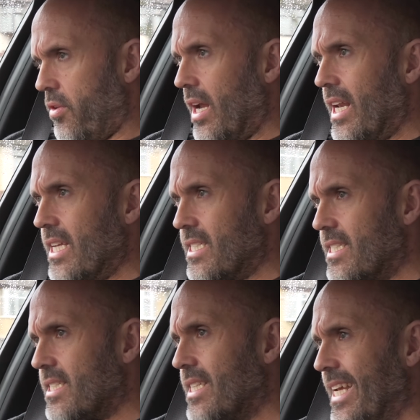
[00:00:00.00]
rightly, is a
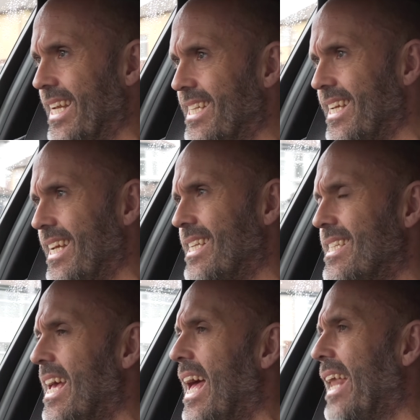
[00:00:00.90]

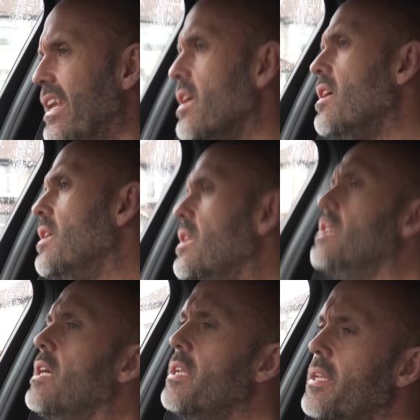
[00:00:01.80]
CD10.
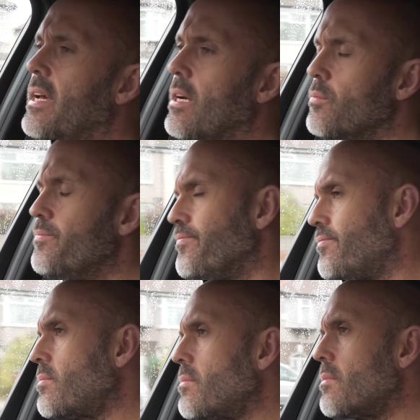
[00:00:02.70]
Now,
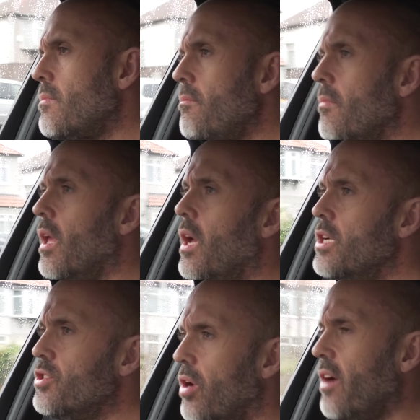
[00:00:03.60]

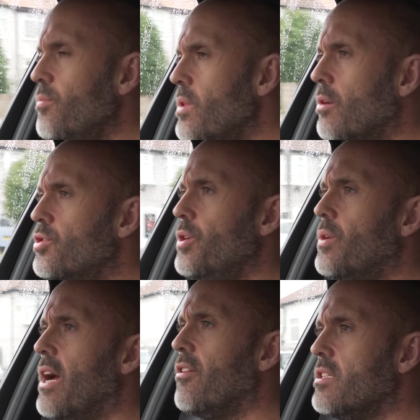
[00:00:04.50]
driving without due
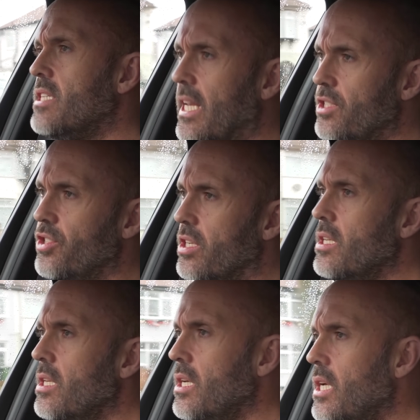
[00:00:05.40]
care and
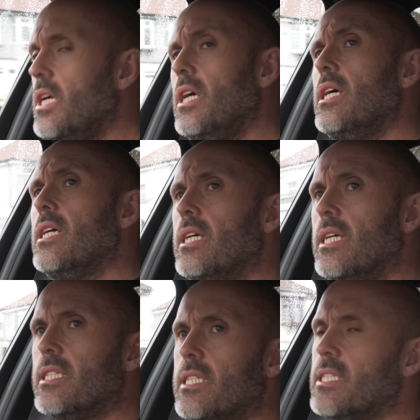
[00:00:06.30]

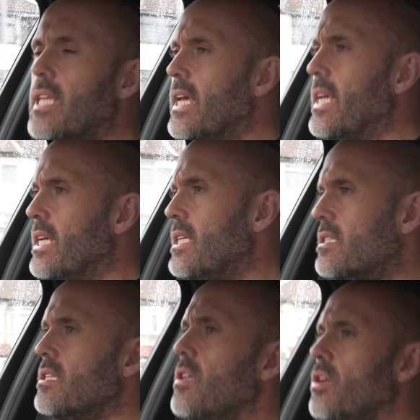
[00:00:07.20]
attention
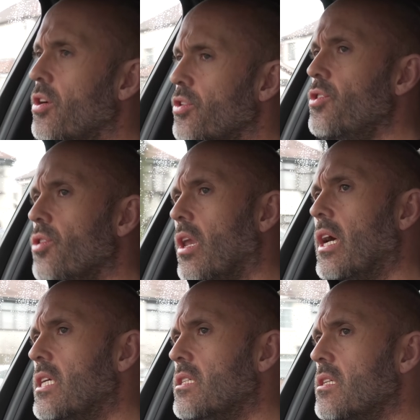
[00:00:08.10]
stays on your
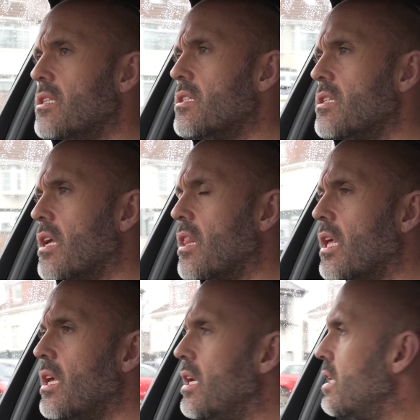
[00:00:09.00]
licence, I
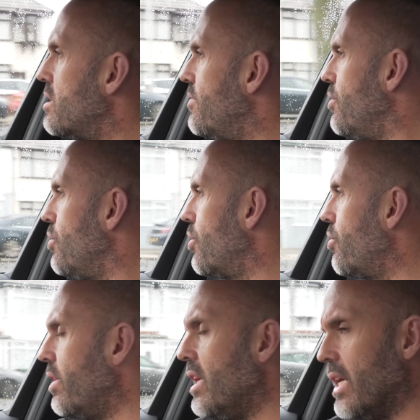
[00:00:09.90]
think it's for
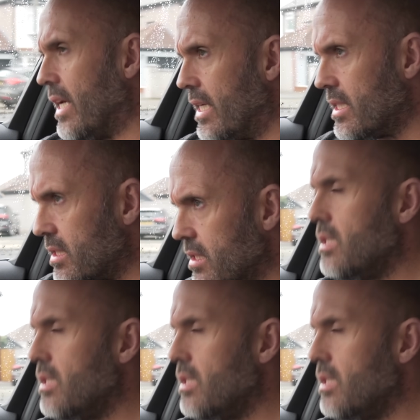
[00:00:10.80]
3 years,